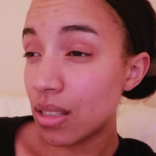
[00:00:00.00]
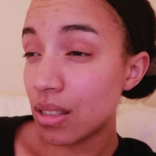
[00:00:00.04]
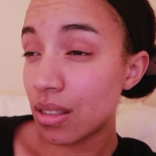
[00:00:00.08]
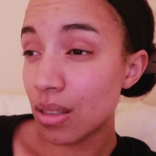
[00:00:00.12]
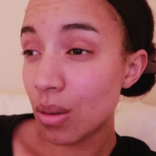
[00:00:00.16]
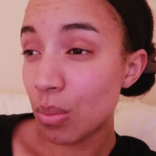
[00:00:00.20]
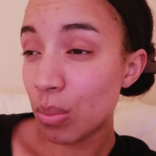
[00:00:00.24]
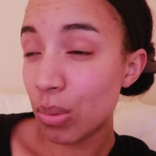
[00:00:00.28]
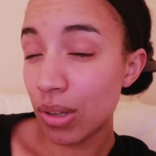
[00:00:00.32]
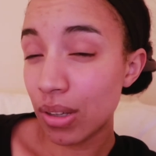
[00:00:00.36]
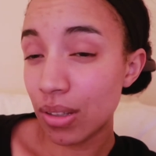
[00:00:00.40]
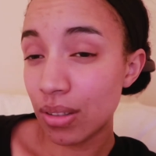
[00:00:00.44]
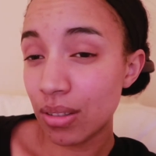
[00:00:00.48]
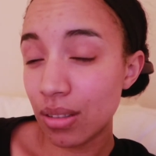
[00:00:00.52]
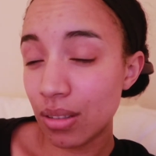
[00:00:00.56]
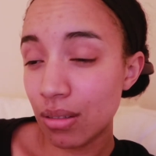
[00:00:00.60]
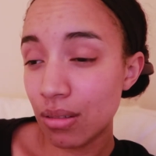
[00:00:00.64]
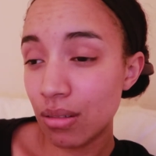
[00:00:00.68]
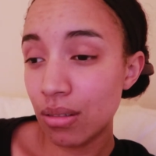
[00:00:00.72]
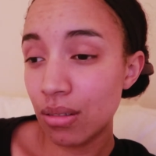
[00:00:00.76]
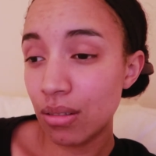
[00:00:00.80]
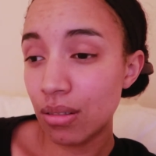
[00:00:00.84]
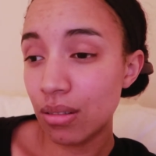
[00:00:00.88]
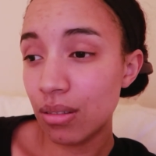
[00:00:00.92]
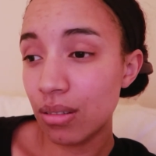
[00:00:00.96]
is a person
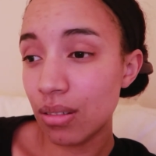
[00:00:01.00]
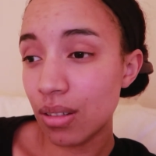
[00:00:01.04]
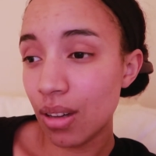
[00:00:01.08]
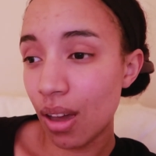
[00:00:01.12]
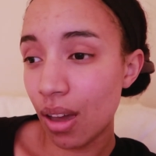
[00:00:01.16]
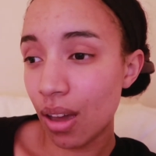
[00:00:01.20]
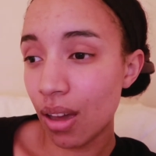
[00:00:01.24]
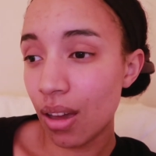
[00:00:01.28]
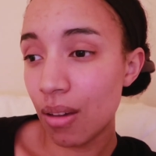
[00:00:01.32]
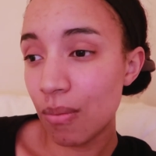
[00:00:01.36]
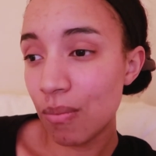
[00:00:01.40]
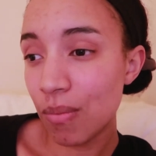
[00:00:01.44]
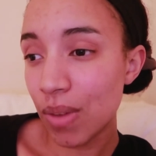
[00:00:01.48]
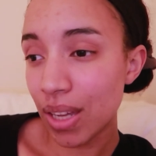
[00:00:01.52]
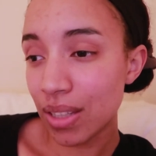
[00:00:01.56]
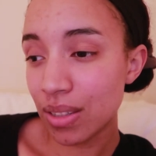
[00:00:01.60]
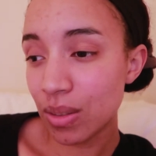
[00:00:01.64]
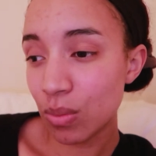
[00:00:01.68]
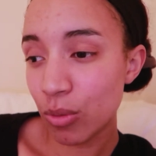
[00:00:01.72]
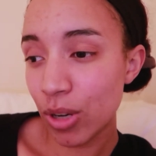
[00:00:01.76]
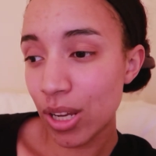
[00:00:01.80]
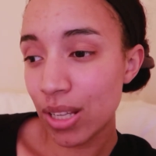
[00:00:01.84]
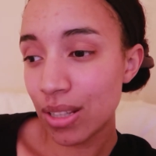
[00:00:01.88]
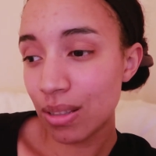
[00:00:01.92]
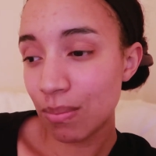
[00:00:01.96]
who
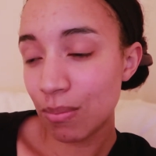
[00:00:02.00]
expressed